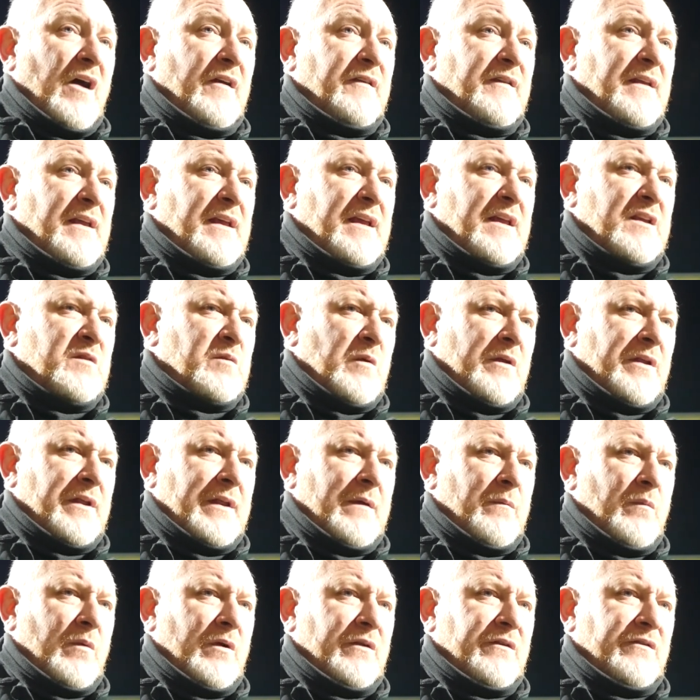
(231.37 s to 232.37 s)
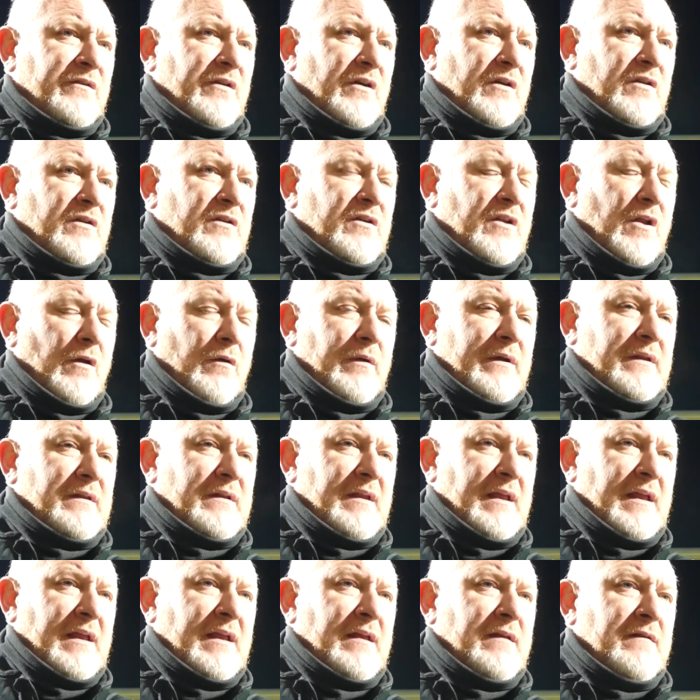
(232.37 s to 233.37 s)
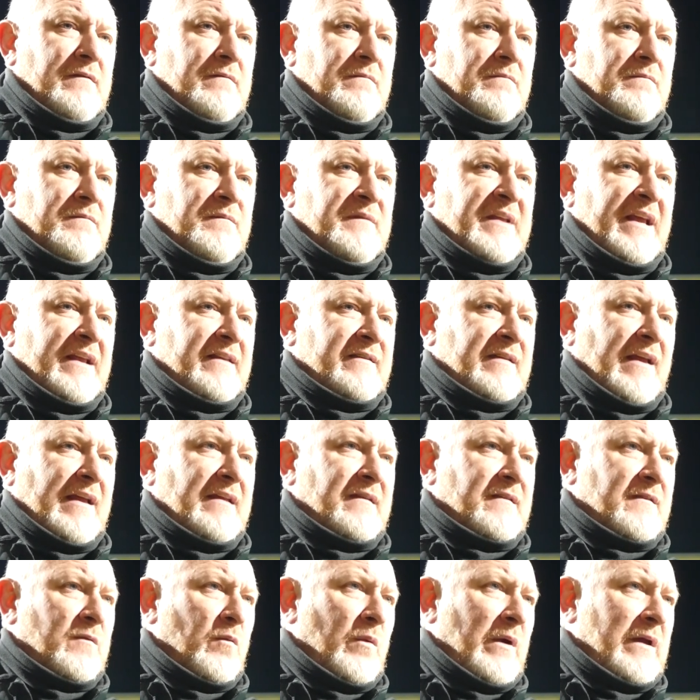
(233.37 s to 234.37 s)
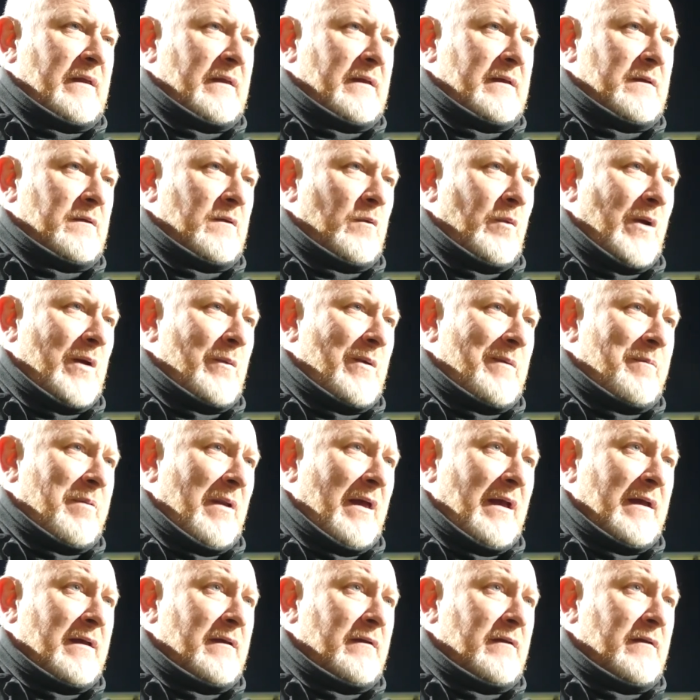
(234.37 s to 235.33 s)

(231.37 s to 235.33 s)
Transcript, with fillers: I think he's one of them ones that you know he, he dictates the way the, the way we play.